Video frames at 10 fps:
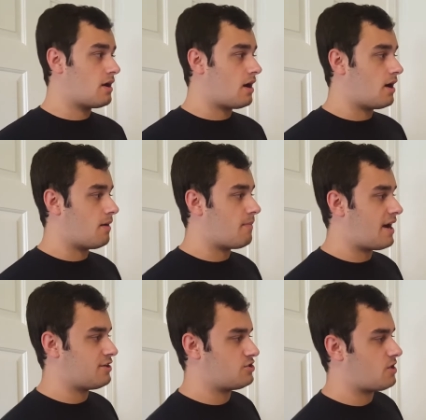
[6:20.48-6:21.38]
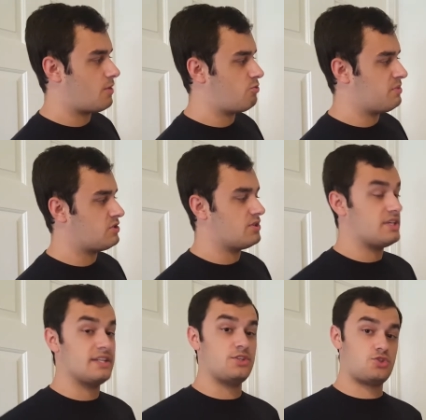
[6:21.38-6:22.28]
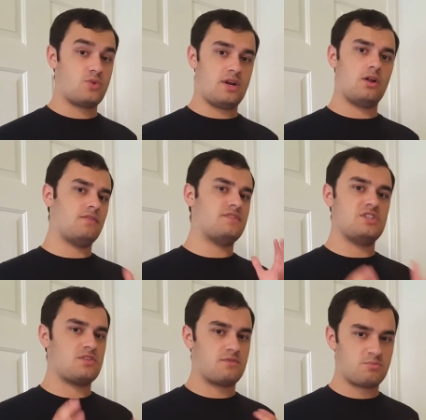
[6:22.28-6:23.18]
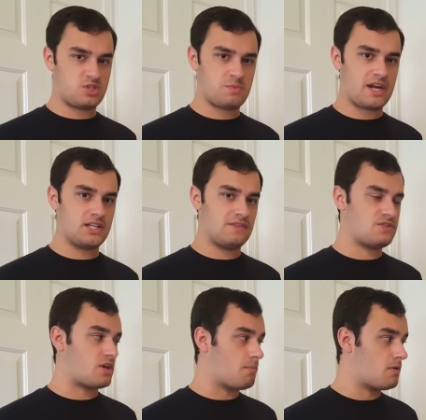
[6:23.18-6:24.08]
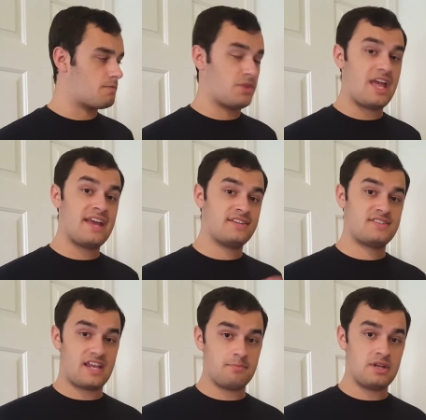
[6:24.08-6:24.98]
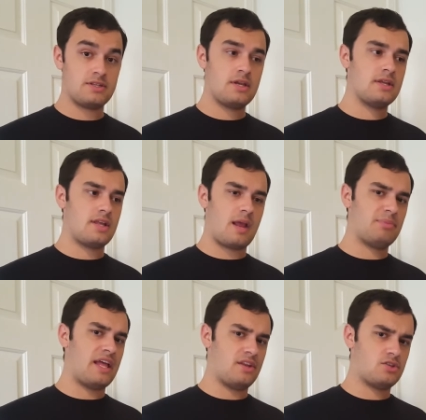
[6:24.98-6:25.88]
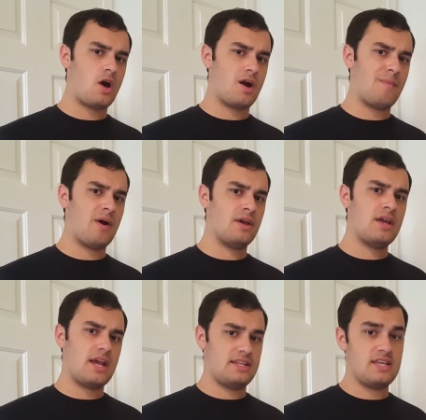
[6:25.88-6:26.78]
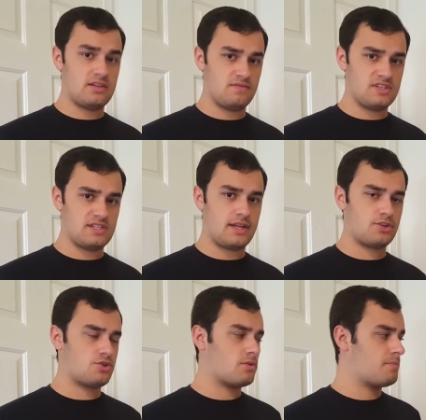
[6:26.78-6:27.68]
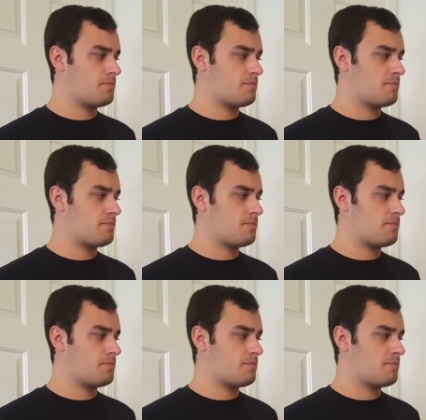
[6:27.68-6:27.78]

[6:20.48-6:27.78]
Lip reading: I just thought it would be good to illustrate all of these different perspectives for the end segment that I plan to talk about at the end of this lecture.